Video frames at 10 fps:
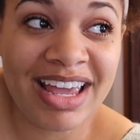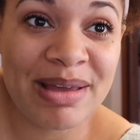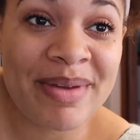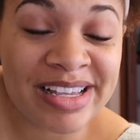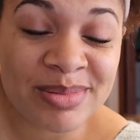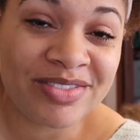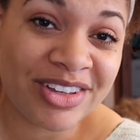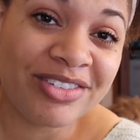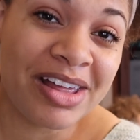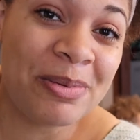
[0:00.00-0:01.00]
it makes me
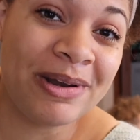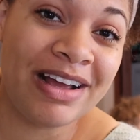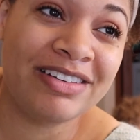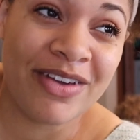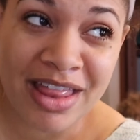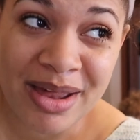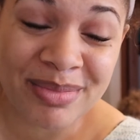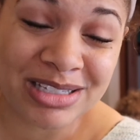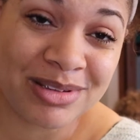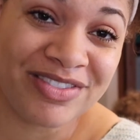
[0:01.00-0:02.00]
feel really productive and that
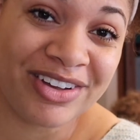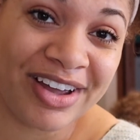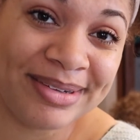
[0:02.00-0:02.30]
makes me feel good.